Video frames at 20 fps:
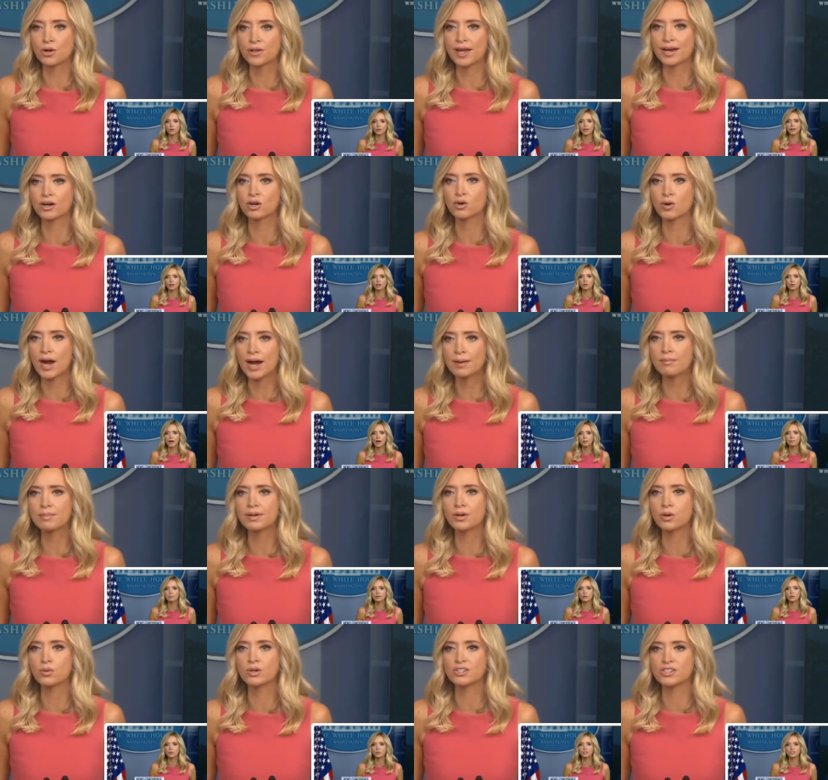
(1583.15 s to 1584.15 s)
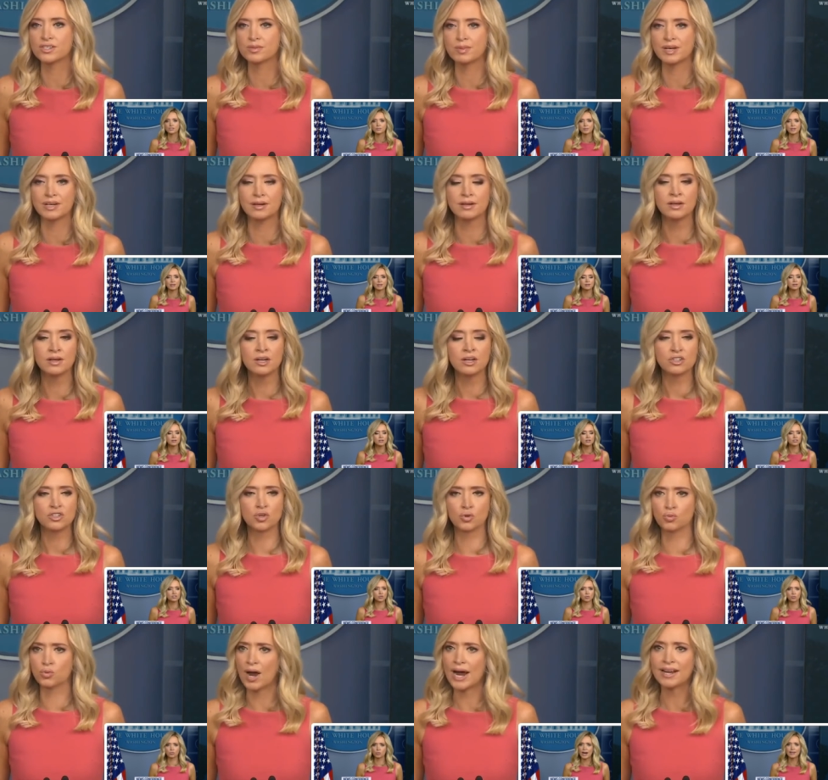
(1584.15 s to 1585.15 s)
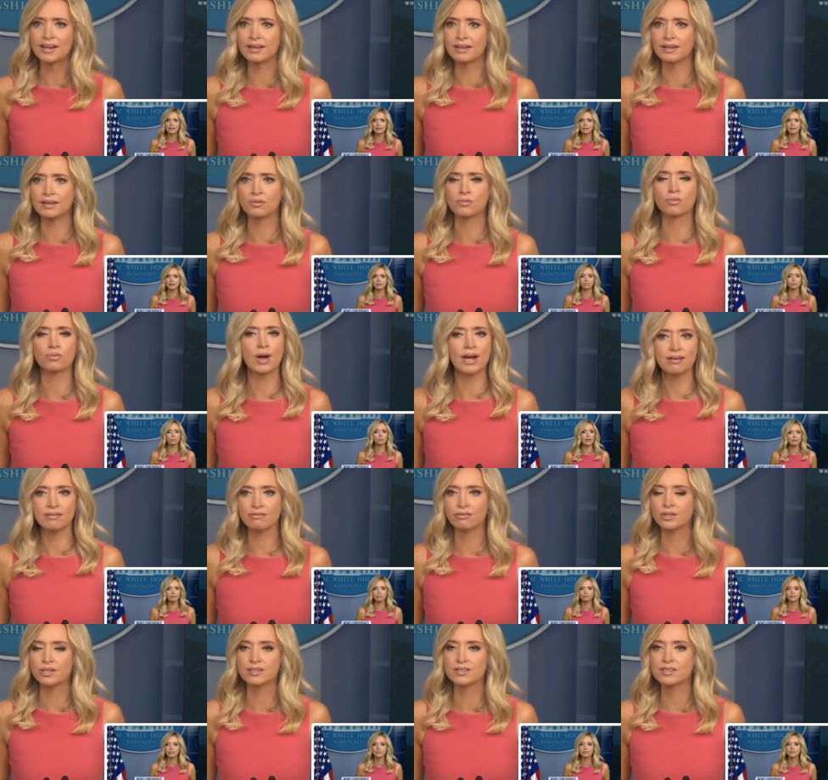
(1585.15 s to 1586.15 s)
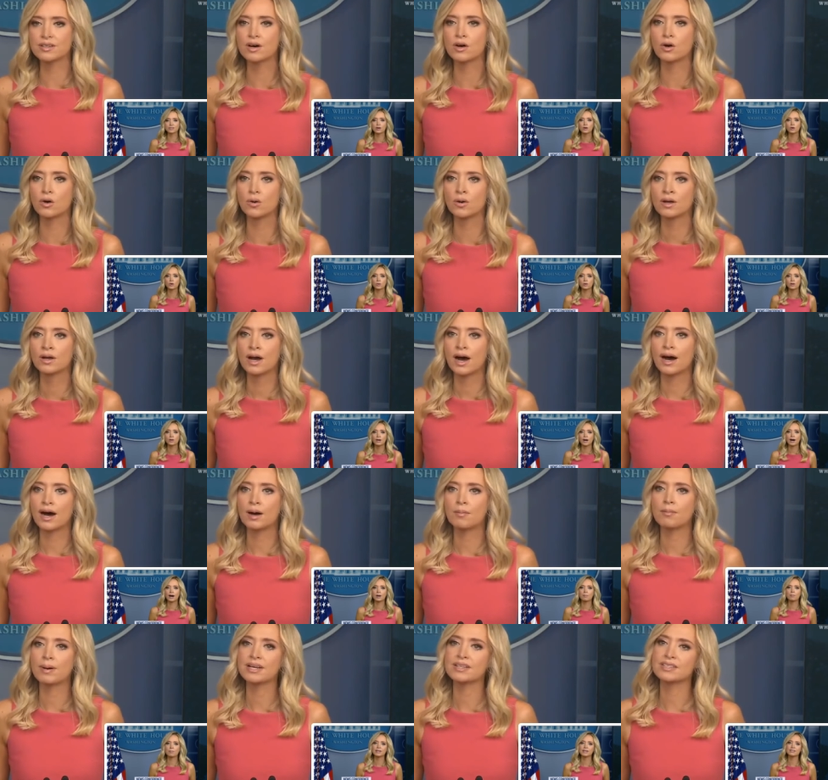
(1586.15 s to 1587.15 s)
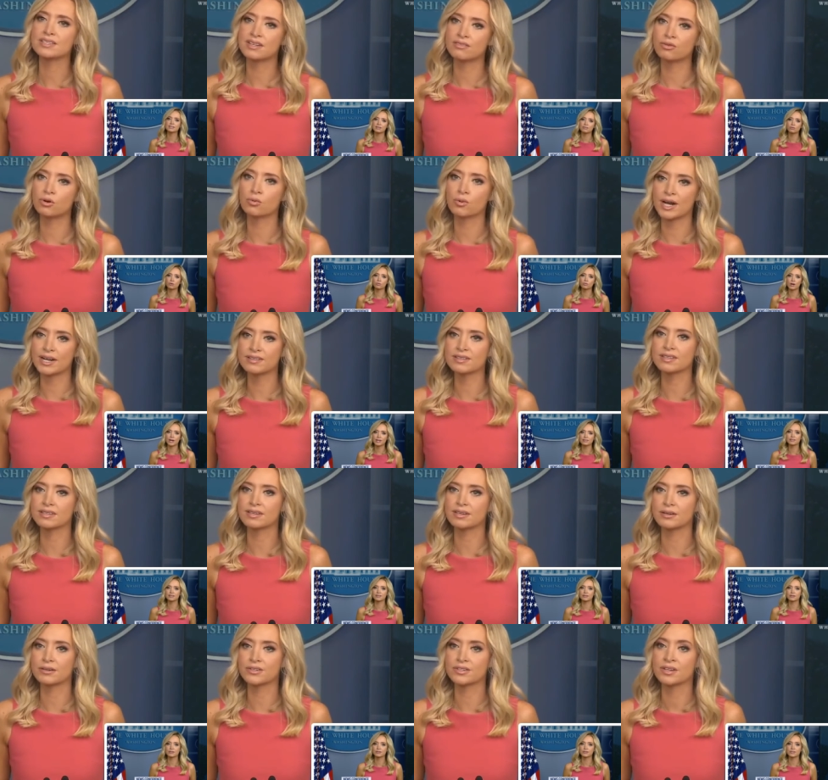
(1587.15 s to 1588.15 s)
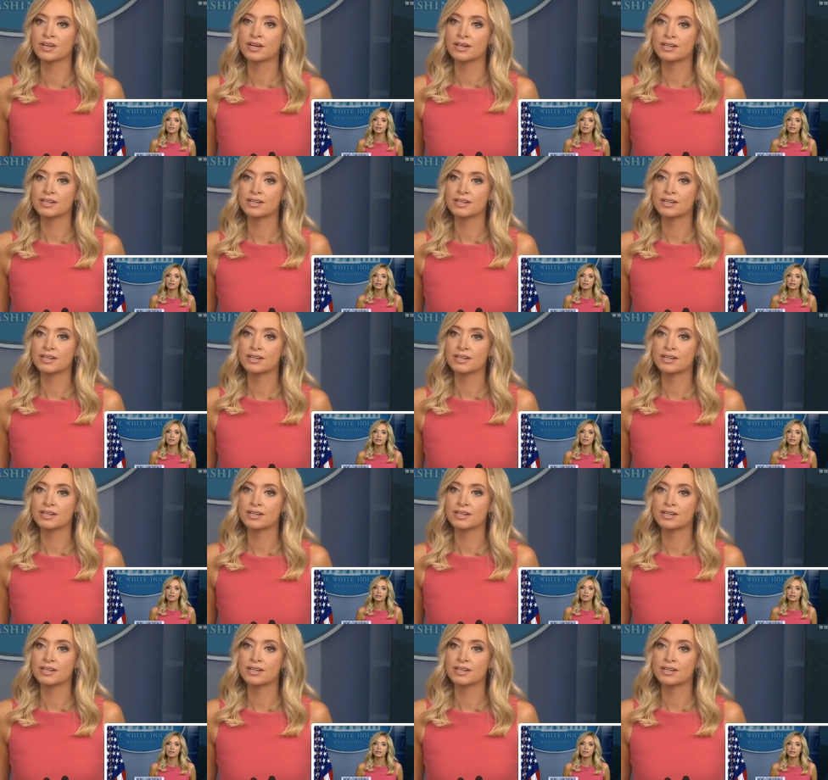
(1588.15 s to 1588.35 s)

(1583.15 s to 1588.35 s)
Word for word: that crime bill, which has been derided and rightfully so um, by civil rights leaders.